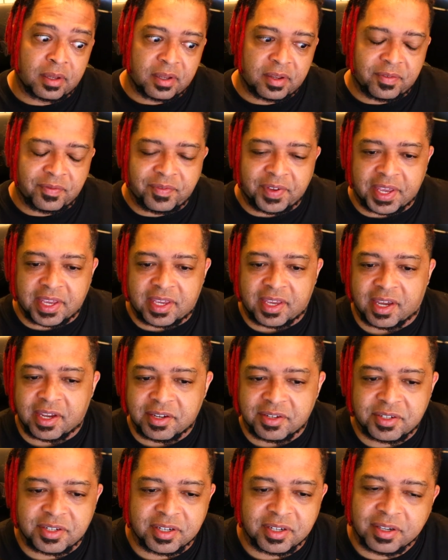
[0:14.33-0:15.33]

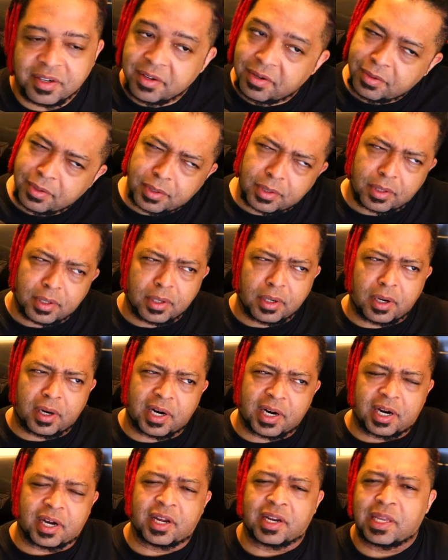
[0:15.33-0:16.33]
vacation
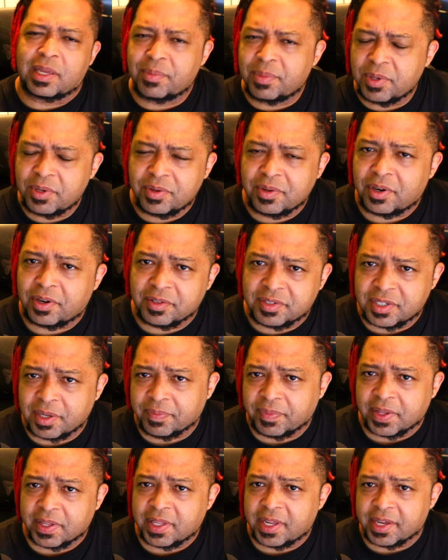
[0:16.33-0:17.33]
or honeymoon or
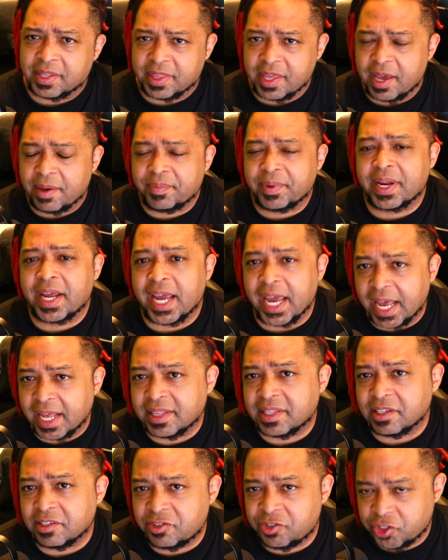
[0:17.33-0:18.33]
something like that. But I had
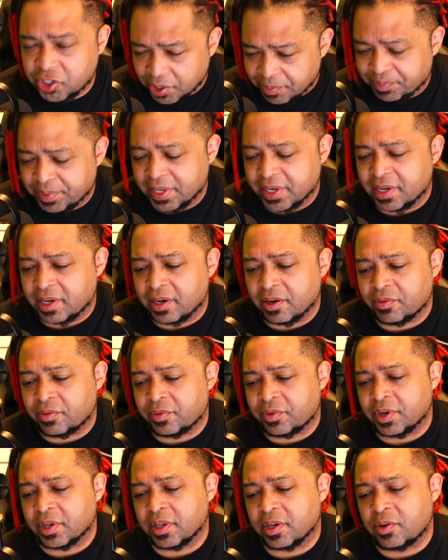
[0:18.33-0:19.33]
to jump in here
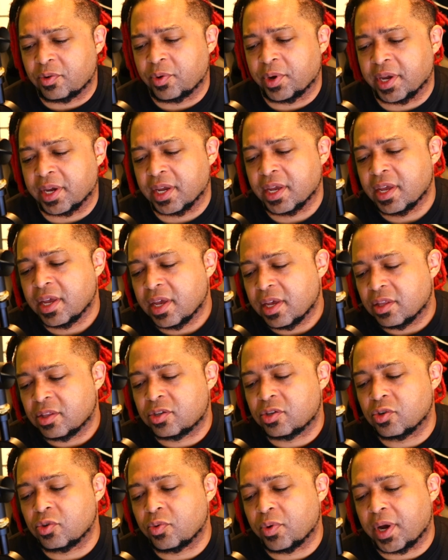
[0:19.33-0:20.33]
really quick
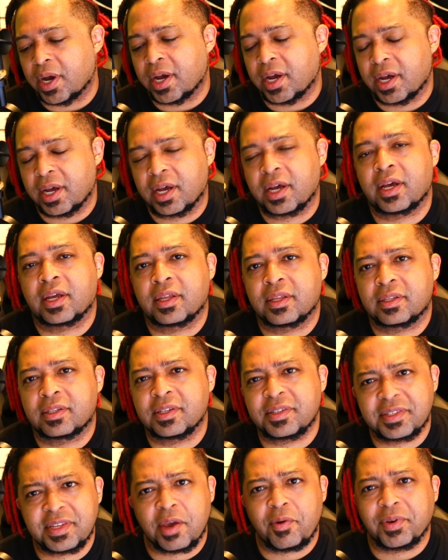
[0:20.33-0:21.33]
to
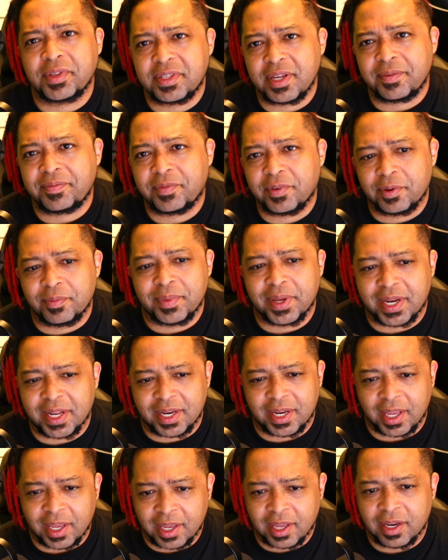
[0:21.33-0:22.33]
just say what's up for a
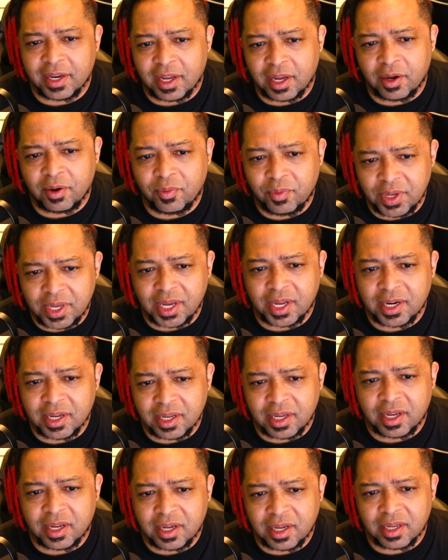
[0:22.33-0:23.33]
minute. And we
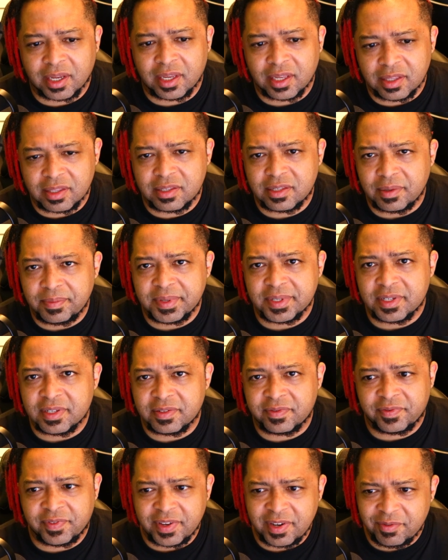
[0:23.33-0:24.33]
gotta get some of
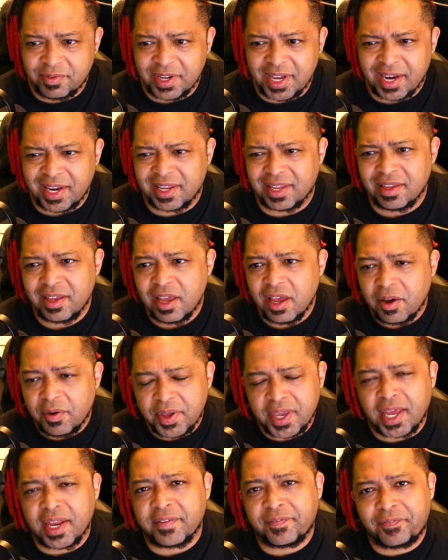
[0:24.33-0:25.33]
these videos. We
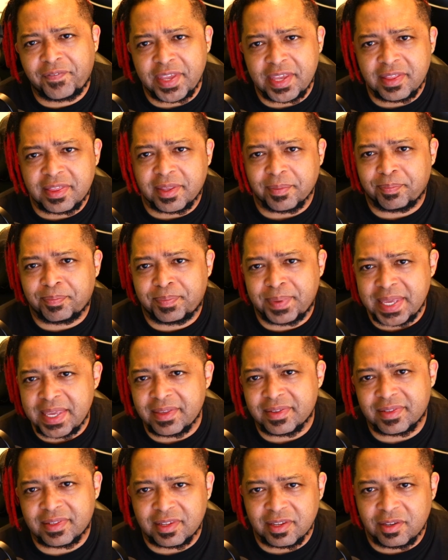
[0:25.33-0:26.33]
gotta feed the
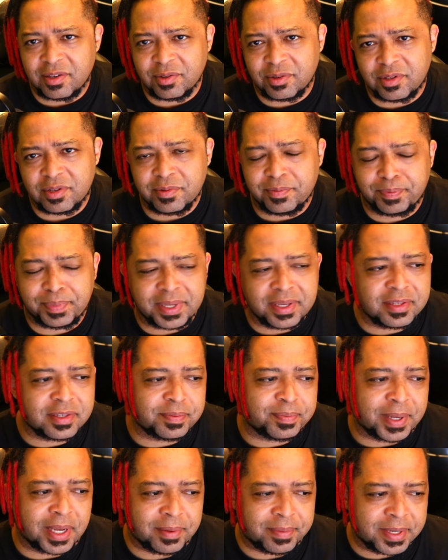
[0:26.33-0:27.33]
beast, the YouTube beast,
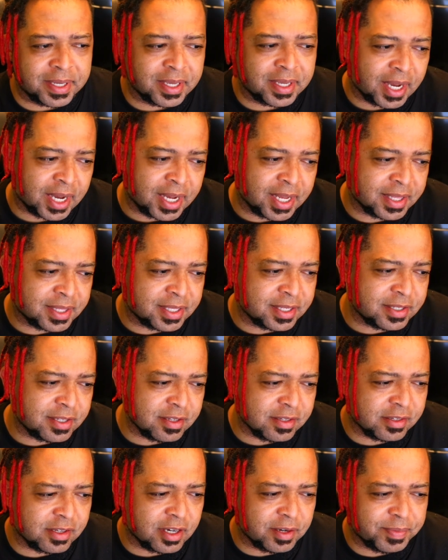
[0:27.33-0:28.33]
baby. This
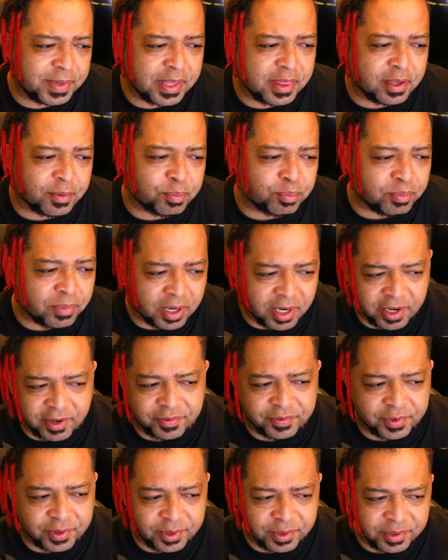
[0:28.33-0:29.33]
is gonna be the
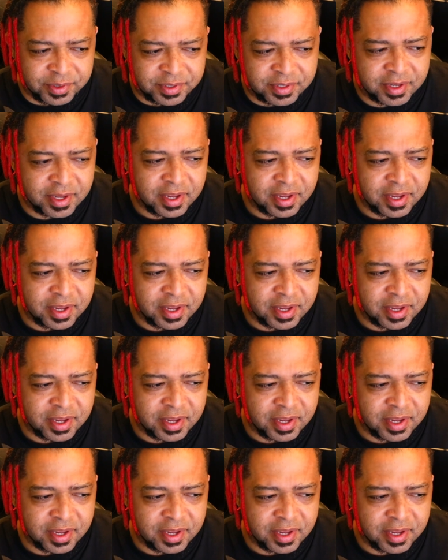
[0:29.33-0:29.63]
Marvels